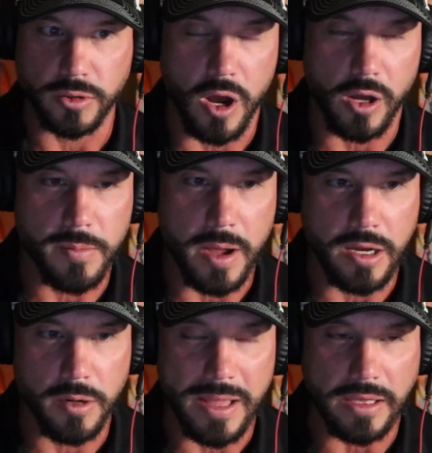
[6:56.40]
talking about
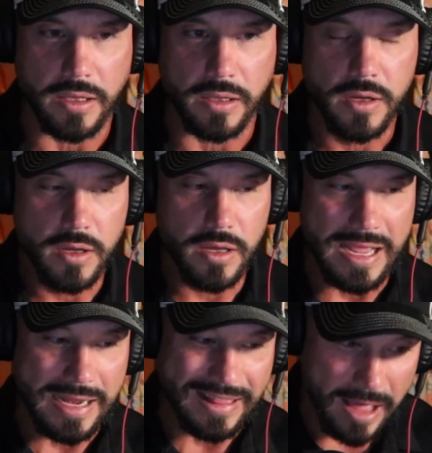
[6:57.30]
here, making
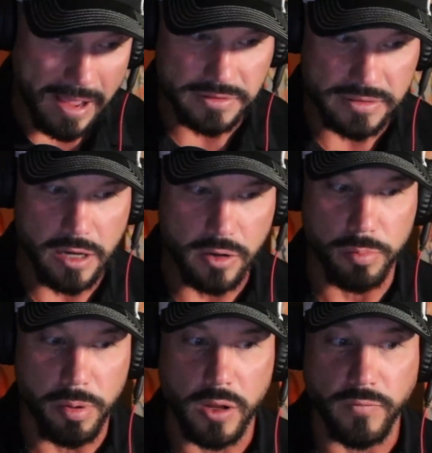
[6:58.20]
it a lifestyle or
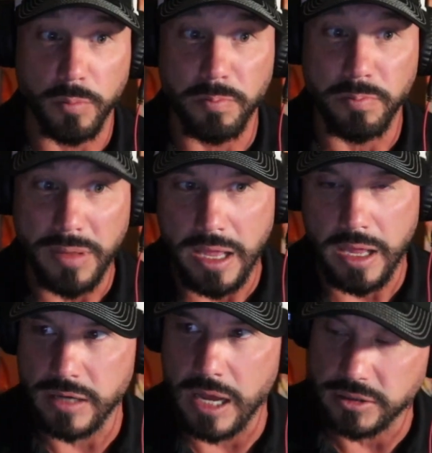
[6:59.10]
part of your
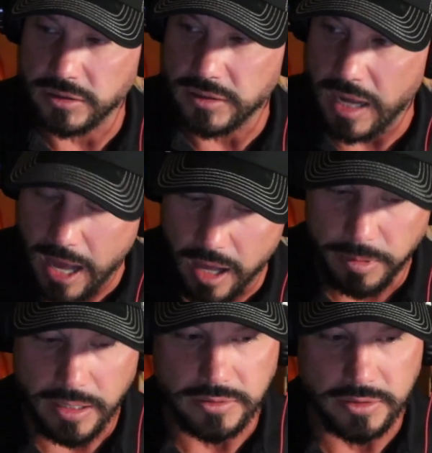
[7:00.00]
being, not just a
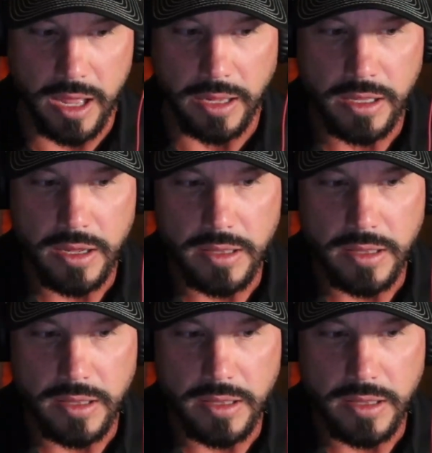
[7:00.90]
hobby, it's like